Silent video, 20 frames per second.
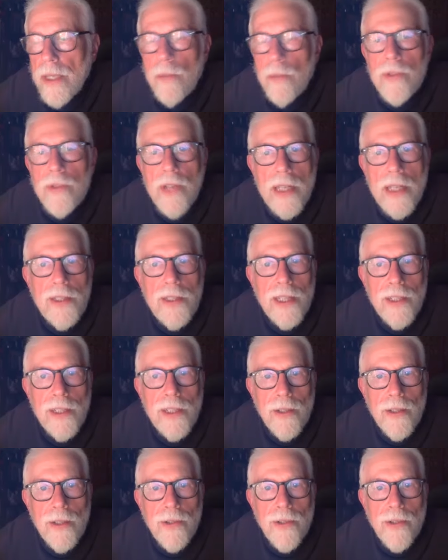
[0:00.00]
he was 18
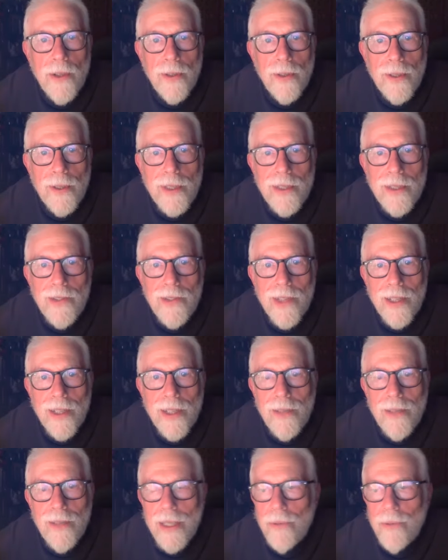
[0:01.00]
years old, he
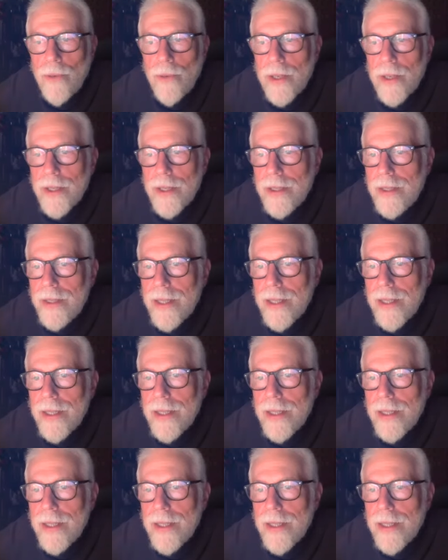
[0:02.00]
said he wanted